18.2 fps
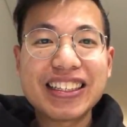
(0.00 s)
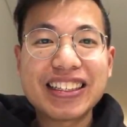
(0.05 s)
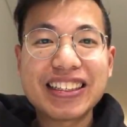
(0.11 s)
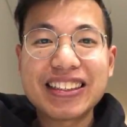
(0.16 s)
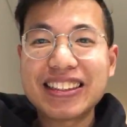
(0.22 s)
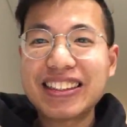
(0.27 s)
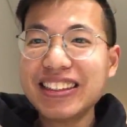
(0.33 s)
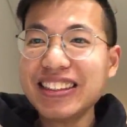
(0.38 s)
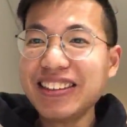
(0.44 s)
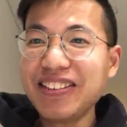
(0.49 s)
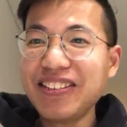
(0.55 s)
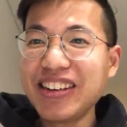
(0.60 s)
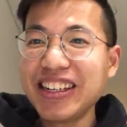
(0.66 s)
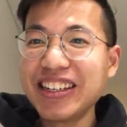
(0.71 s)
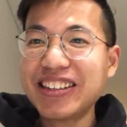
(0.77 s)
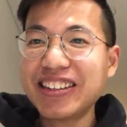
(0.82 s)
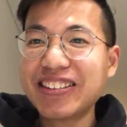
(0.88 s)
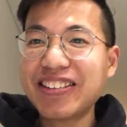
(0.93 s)
This is a
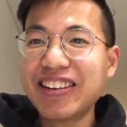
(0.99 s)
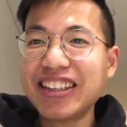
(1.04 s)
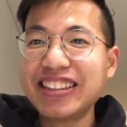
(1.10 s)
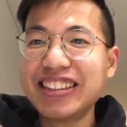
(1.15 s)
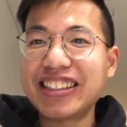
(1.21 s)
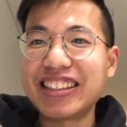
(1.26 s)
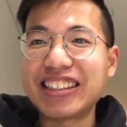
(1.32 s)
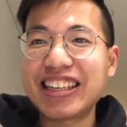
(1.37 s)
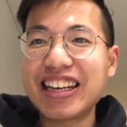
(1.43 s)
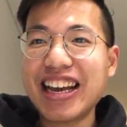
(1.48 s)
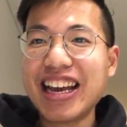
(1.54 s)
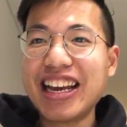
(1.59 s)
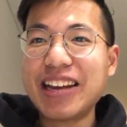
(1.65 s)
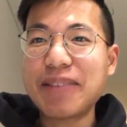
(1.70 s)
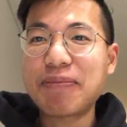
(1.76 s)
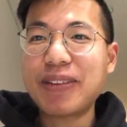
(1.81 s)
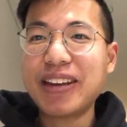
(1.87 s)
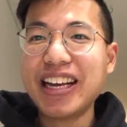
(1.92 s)
really good question.
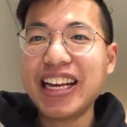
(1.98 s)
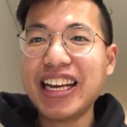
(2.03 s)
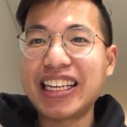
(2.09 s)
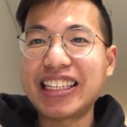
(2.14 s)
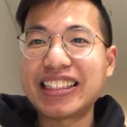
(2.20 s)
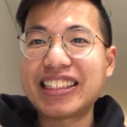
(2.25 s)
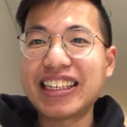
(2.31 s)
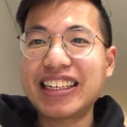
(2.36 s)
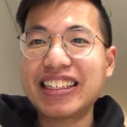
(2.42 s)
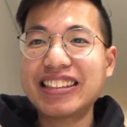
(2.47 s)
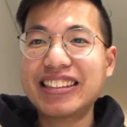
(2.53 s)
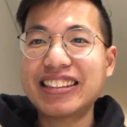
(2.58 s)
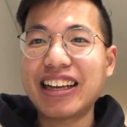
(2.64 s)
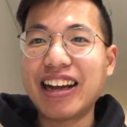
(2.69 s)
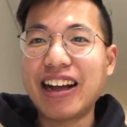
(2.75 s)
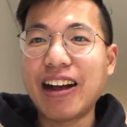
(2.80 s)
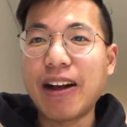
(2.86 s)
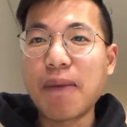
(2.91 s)
Yeah, Pete does.
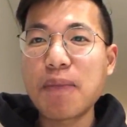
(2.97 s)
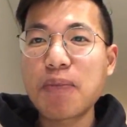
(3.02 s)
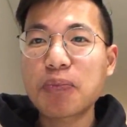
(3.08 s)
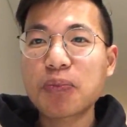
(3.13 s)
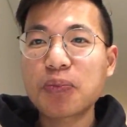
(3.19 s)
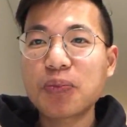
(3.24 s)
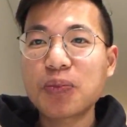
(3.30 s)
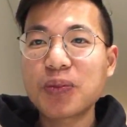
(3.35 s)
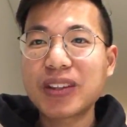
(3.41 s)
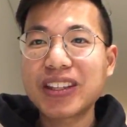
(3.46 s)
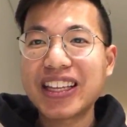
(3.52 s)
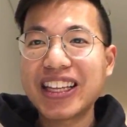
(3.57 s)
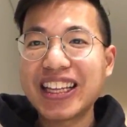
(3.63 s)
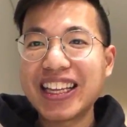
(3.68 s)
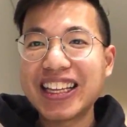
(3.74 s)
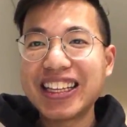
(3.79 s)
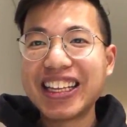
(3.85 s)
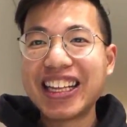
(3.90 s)
I'm
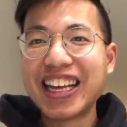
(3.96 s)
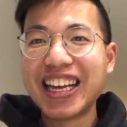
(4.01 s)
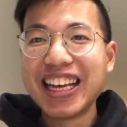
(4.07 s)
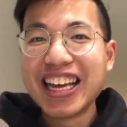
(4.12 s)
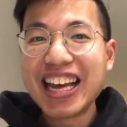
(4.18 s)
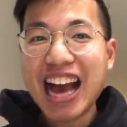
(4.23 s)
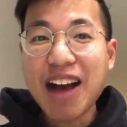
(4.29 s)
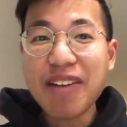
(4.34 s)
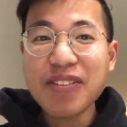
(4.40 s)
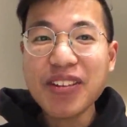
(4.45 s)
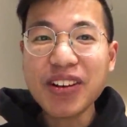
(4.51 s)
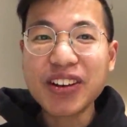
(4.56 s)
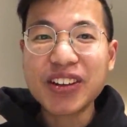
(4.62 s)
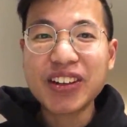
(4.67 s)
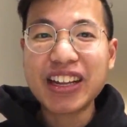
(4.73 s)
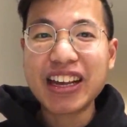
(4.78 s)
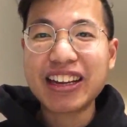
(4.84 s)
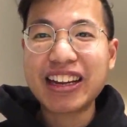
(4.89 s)

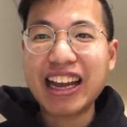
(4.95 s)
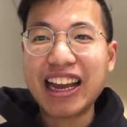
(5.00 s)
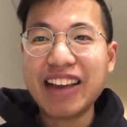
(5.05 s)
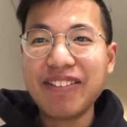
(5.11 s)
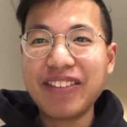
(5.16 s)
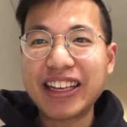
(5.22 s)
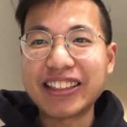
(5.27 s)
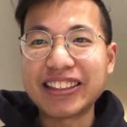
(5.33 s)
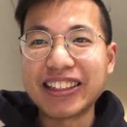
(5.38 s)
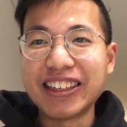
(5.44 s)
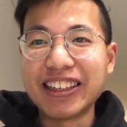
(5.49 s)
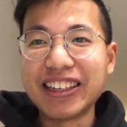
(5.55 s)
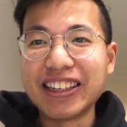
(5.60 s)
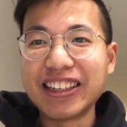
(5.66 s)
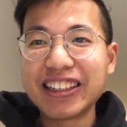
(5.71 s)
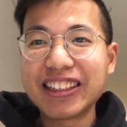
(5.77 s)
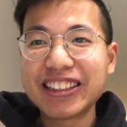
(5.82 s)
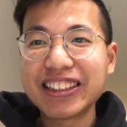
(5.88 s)
not good at gaming
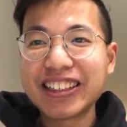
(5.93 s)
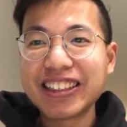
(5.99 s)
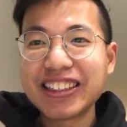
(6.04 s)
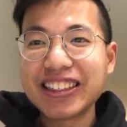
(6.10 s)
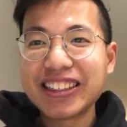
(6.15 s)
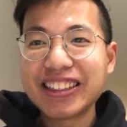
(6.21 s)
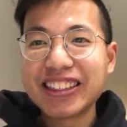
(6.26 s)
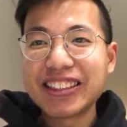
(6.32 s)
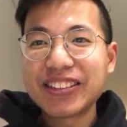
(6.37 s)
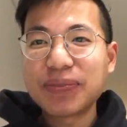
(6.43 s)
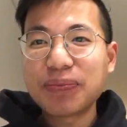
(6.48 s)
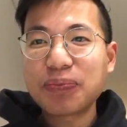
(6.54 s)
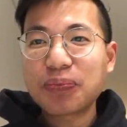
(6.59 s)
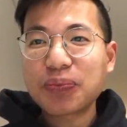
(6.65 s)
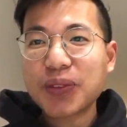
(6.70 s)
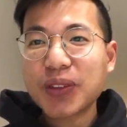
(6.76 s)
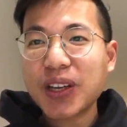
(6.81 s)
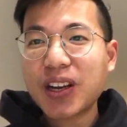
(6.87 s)
though.
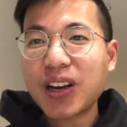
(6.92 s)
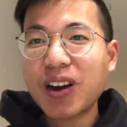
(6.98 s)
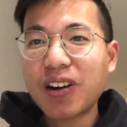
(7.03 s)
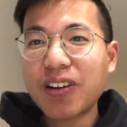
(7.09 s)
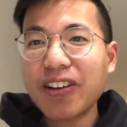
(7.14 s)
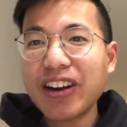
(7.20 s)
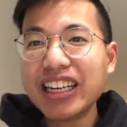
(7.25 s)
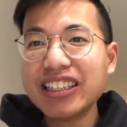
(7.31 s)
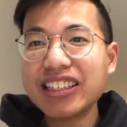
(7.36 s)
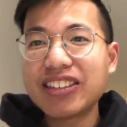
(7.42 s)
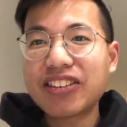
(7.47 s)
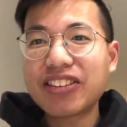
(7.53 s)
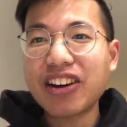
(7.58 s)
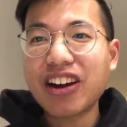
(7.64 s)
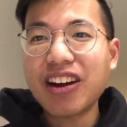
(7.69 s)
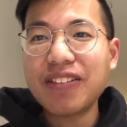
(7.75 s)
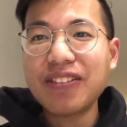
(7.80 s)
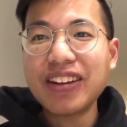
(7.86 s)
Korean
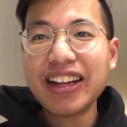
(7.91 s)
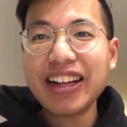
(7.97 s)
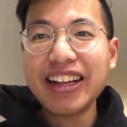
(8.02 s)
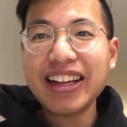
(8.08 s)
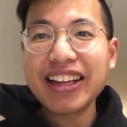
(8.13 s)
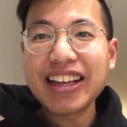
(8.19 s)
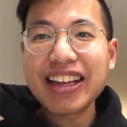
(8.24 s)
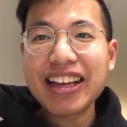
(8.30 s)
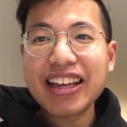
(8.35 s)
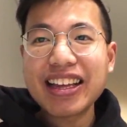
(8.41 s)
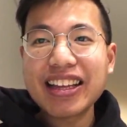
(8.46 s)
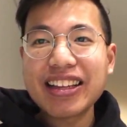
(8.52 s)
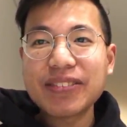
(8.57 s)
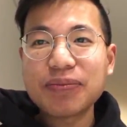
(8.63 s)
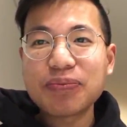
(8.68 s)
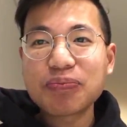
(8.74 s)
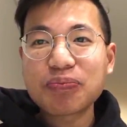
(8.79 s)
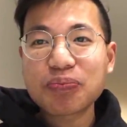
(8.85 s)
drama.
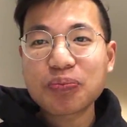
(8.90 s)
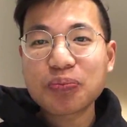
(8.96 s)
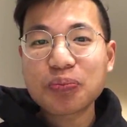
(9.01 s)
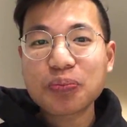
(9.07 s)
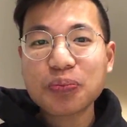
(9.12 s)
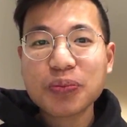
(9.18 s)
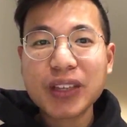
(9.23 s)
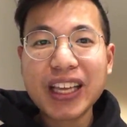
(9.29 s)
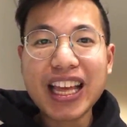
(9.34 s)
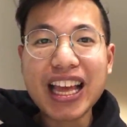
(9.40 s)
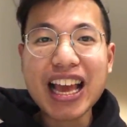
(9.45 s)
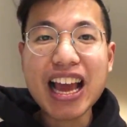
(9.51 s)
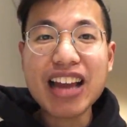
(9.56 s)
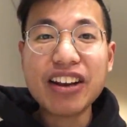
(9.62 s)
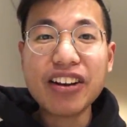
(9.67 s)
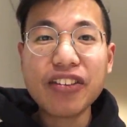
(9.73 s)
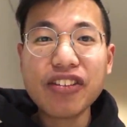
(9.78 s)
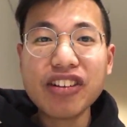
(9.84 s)

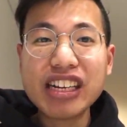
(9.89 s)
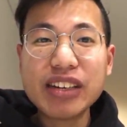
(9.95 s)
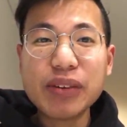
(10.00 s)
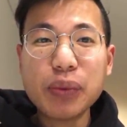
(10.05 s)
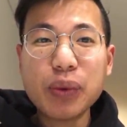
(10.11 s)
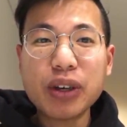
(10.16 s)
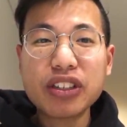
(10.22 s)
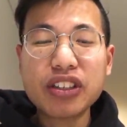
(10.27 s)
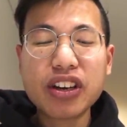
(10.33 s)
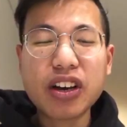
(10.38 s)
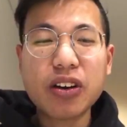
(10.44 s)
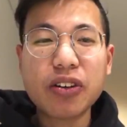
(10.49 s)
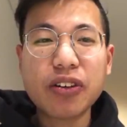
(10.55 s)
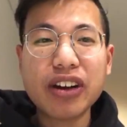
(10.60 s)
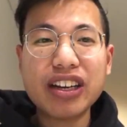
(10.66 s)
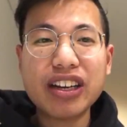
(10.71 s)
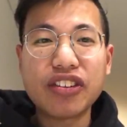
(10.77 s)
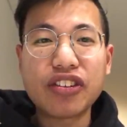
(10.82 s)
I don't really watch
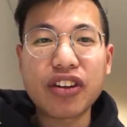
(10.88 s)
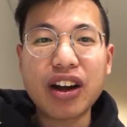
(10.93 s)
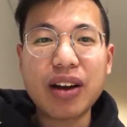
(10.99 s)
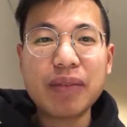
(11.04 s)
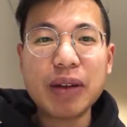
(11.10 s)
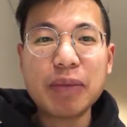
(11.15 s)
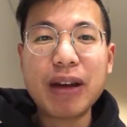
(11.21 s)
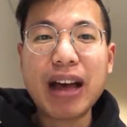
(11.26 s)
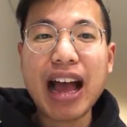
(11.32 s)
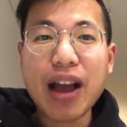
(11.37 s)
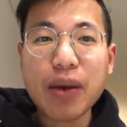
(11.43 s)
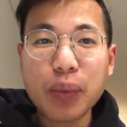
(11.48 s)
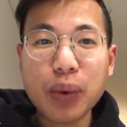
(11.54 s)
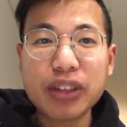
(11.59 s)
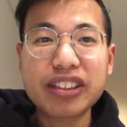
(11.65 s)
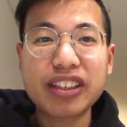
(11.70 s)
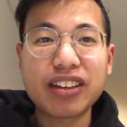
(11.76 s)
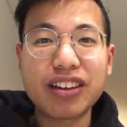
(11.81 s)
Korean drama, but I
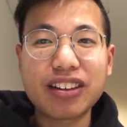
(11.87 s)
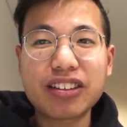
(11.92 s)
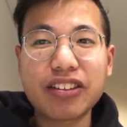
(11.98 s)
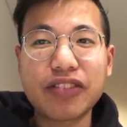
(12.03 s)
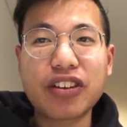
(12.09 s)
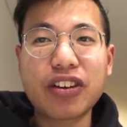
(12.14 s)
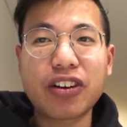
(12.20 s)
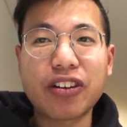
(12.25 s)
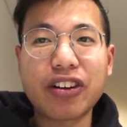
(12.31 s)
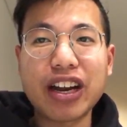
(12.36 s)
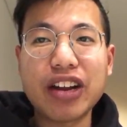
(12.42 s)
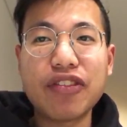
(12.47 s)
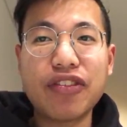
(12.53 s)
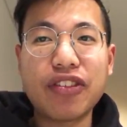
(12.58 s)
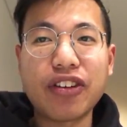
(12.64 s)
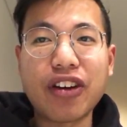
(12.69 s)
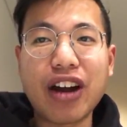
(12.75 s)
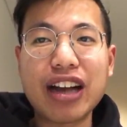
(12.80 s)
watch a lot of Korean
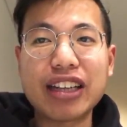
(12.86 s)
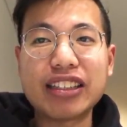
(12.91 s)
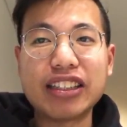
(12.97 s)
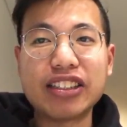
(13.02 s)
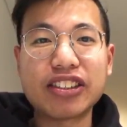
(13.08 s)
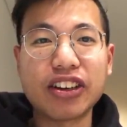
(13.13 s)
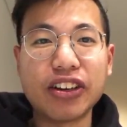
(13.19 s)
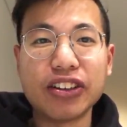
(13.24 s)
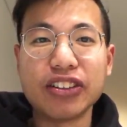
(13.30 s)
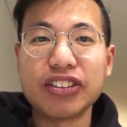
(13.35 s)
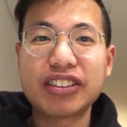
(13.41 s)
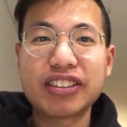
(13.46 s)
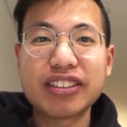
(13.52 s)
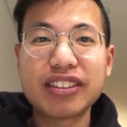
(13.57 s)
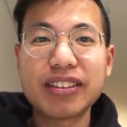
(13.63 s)
variety shows.